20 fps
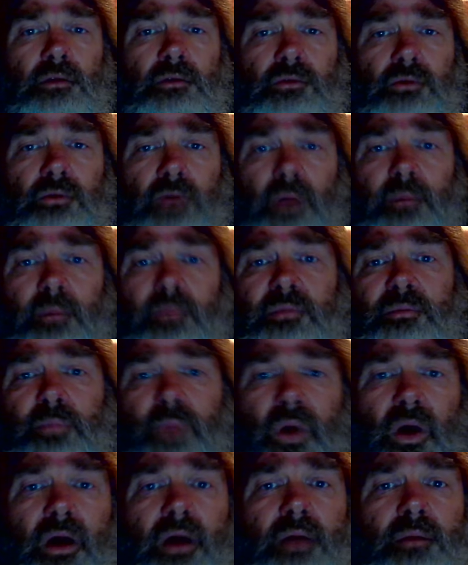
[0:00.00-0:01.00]
drop
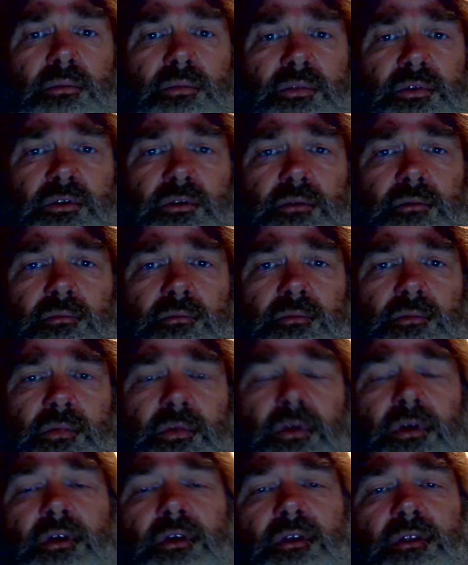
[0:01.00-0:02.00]
bombs.
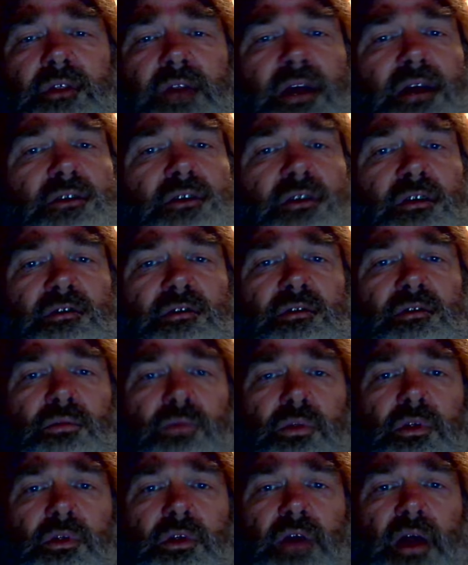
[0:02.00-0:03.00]
That doesn't
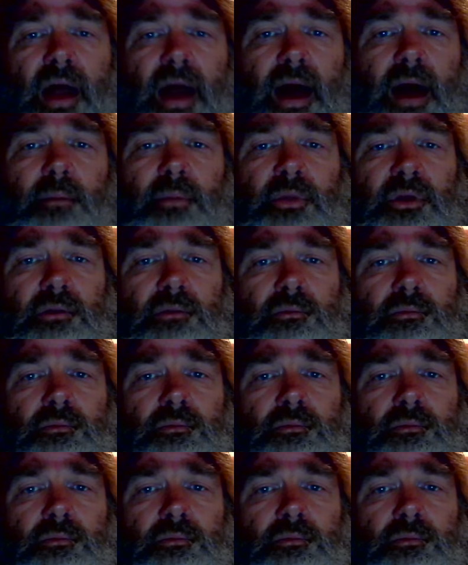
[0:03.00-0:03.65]
really happen